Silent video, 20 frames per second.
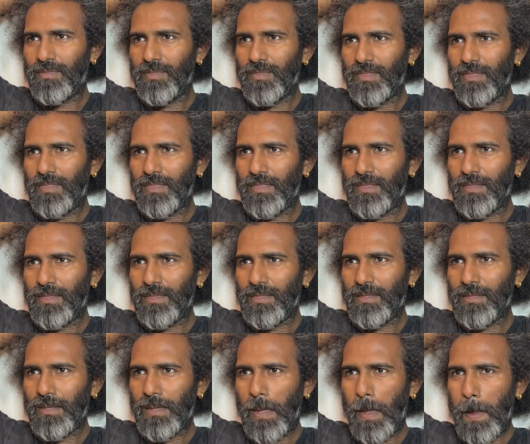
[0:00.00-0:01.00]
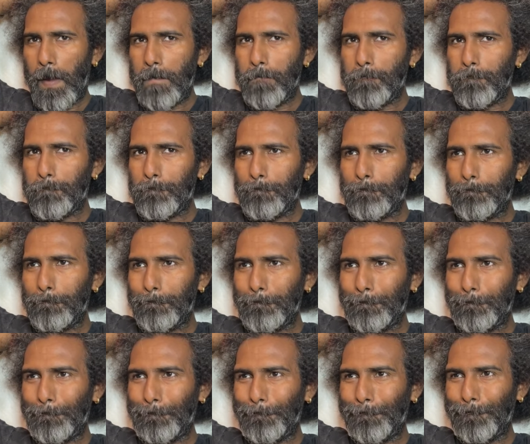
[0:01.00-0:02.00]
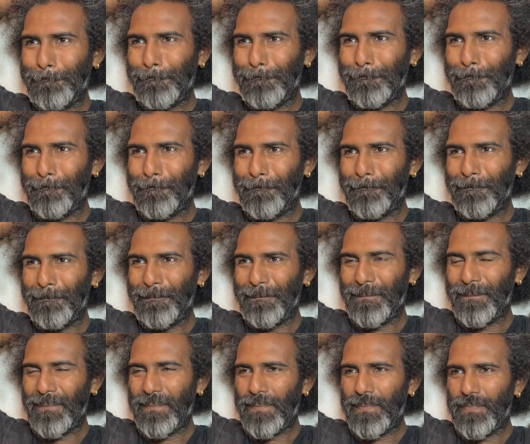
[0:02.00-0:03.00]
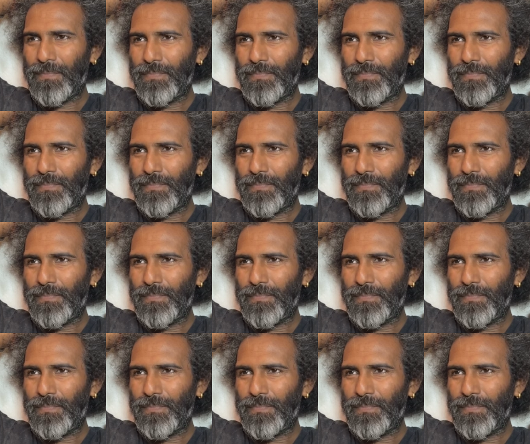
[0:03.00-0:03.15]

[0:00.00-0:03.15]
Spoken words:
(no one is talking)